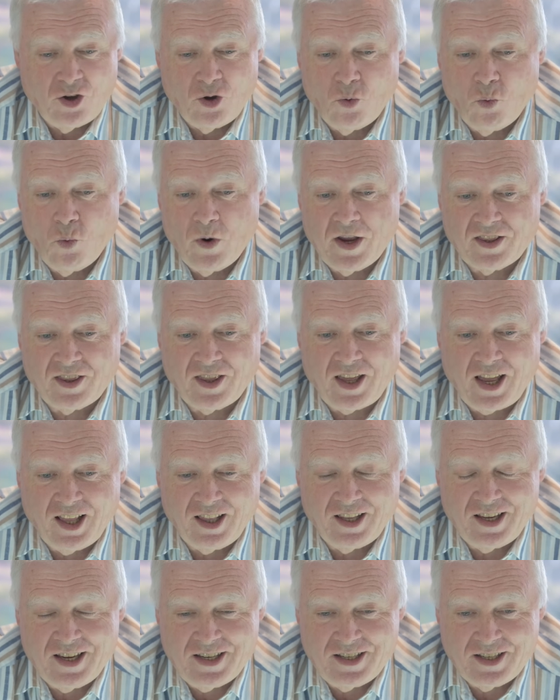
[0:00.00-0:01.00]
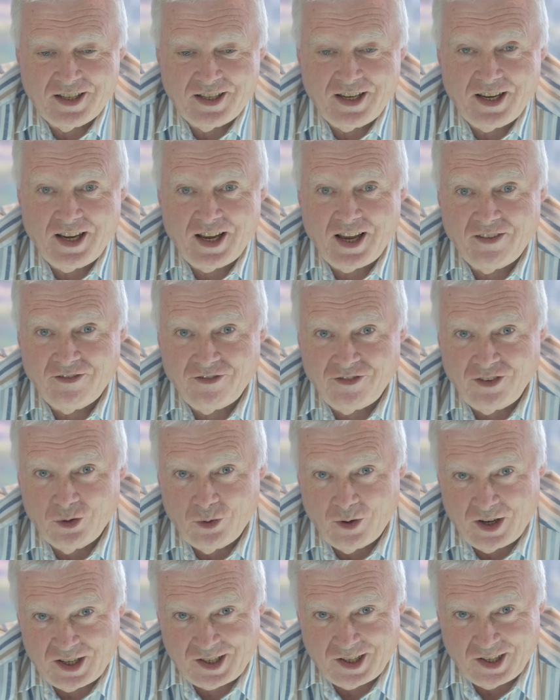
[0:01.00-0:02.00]
with LED and
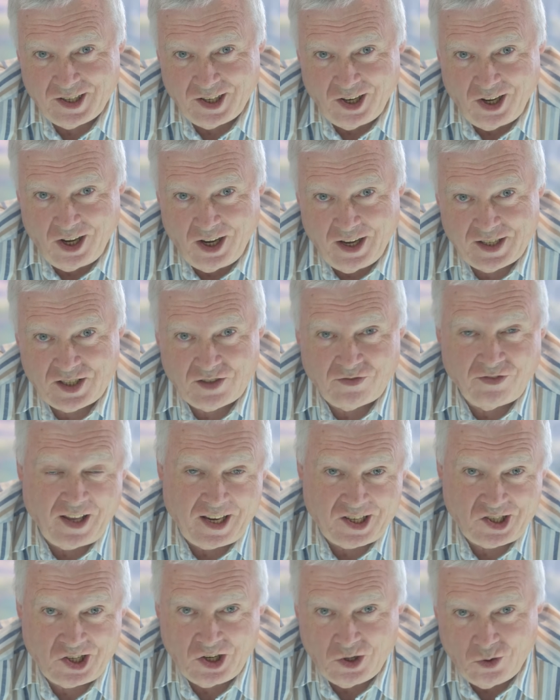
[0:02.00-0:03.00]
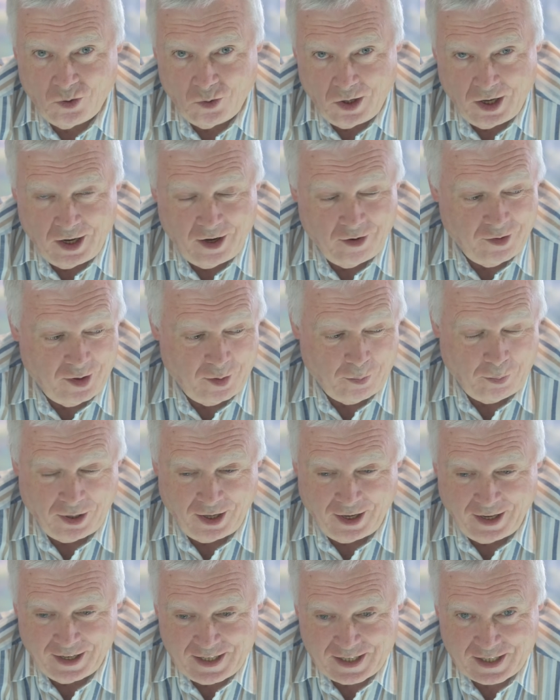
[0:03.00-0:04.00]
fluorescent lights flashing all over the
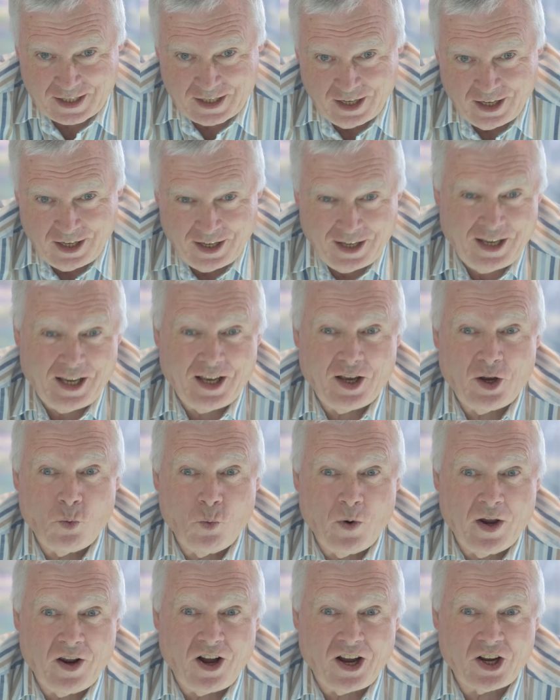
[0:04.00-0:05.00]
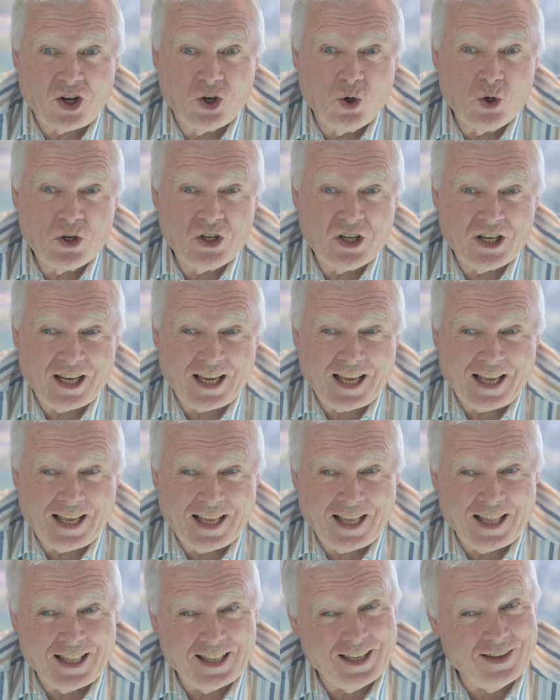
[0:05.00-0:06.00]
place where I couldn't
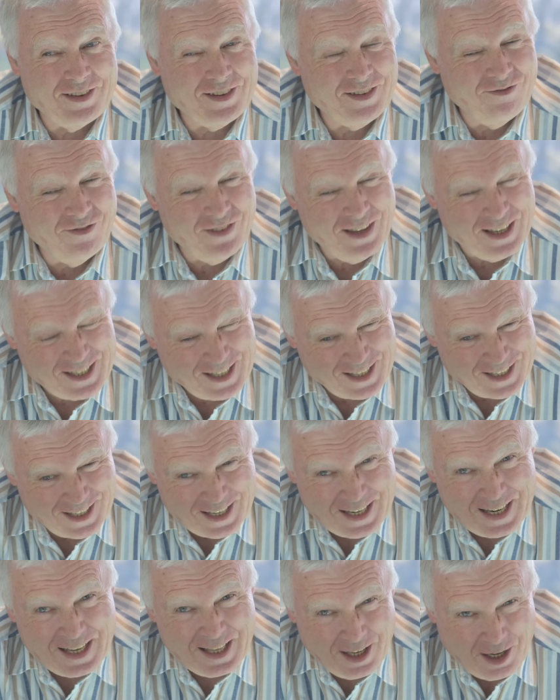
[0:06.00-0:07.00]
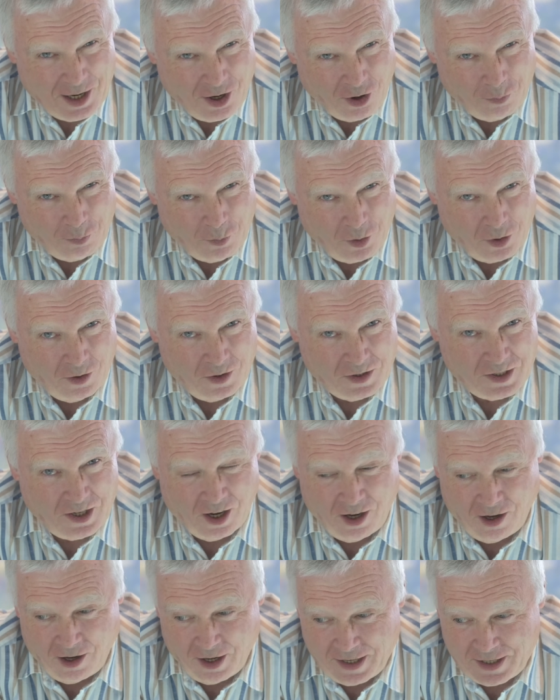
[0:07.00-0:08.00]
see the model's
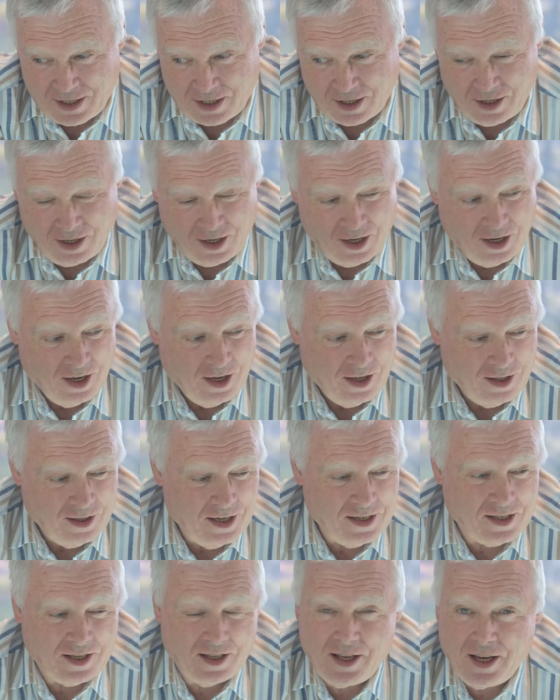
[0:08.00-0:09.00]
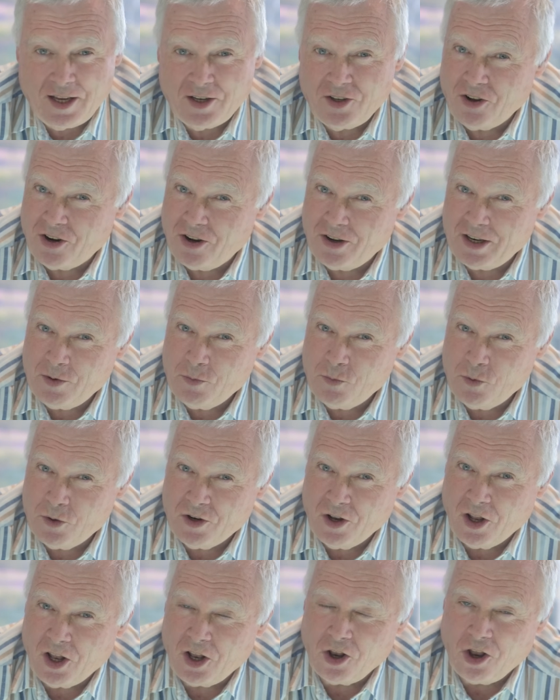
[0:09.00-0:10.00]
eyes, this thing not only
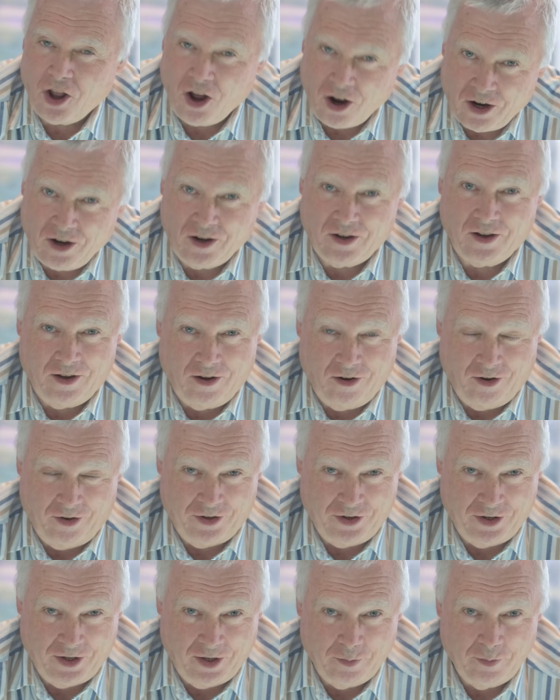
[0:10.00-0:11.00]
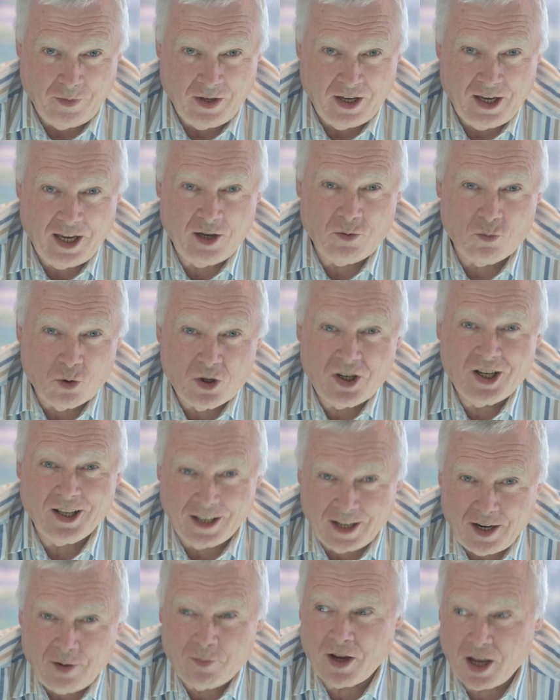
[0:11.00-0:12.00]
would lock onto them, it wouldn't
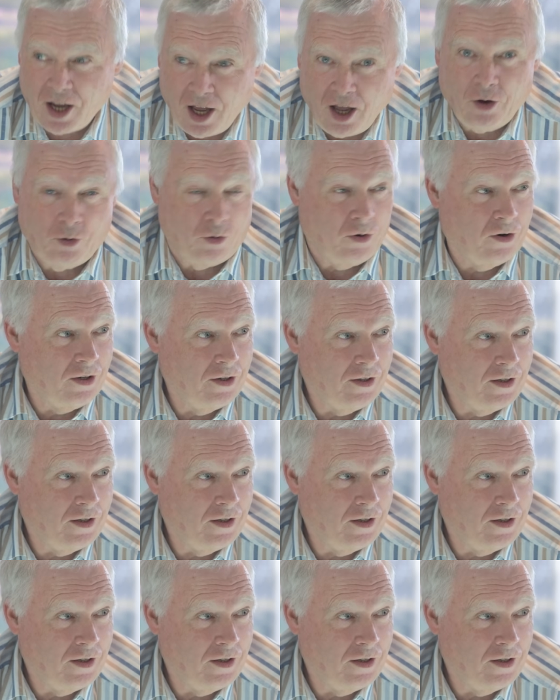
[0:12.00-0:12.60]
let them go.